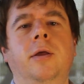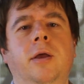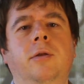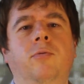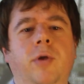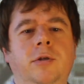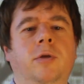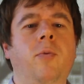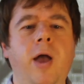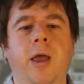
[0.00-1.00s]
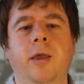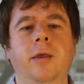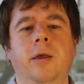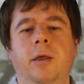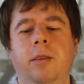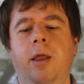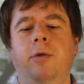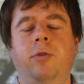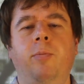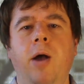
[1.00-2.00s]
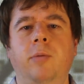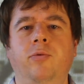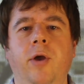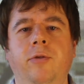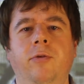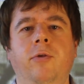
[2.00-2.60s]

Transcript: in a rigid way that as the bond price